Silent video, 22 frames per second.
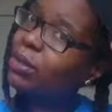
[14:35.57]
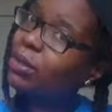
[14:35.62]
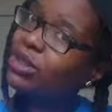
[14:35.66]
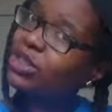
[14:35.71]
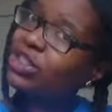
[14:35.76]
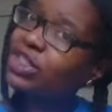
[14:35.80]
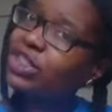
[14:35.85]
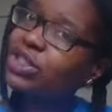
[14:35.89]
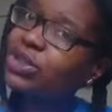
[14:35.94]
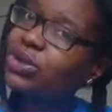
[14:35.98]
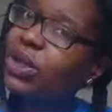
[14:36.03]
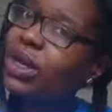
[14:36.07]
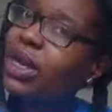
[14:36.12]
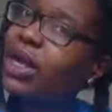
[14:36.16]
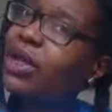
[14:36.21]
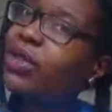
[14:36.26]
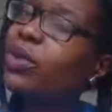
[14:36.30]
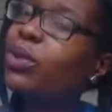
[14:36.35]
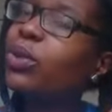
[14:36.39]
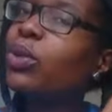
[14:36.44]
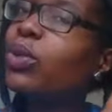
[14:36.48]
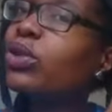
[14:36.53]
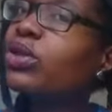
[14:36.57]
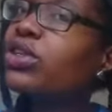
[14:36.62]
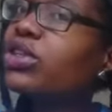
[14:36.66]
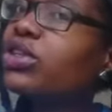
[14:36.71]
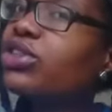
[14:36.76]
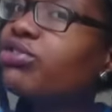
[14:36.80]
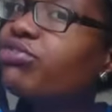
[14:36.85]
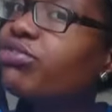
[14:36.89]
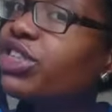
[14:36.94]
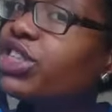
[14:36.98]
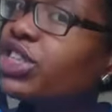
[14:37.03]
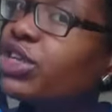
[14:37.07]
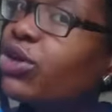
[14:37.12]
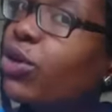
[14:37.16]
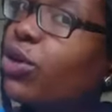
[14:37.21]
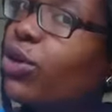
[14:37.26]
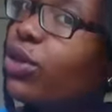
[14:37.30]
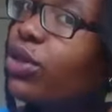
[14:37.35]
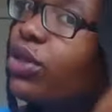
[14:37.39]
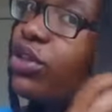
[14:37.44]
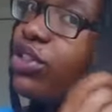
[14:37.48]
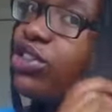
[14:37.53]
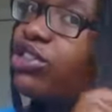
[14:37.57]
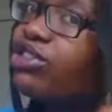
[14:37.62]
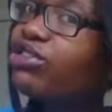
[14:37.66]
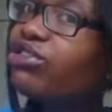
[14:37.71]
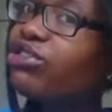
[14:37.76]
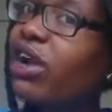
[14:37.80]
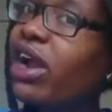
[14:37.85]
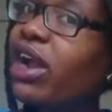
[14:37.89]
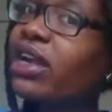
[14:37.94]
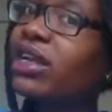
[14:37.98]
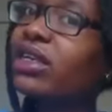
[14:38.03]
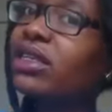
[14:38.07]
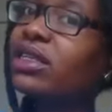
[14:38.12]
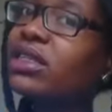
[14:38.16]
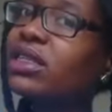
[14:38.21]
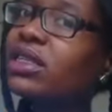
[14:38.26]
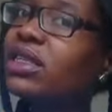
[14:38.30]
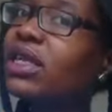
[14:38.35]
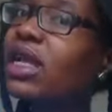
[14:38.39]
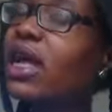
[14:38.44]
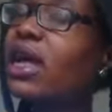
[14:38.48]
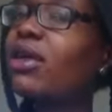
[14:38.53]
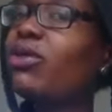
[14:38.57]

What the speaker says: just to allow the water to reach all the strands,